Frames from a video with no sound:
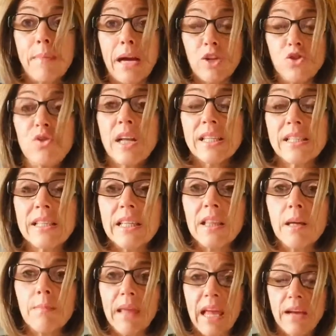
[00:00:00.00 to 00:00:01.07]
I do not see them.
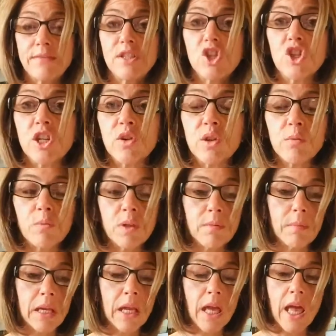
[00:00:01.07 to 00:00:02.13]
They have to share them with
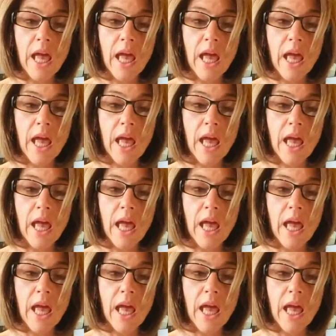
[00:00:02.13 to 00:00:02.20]
me.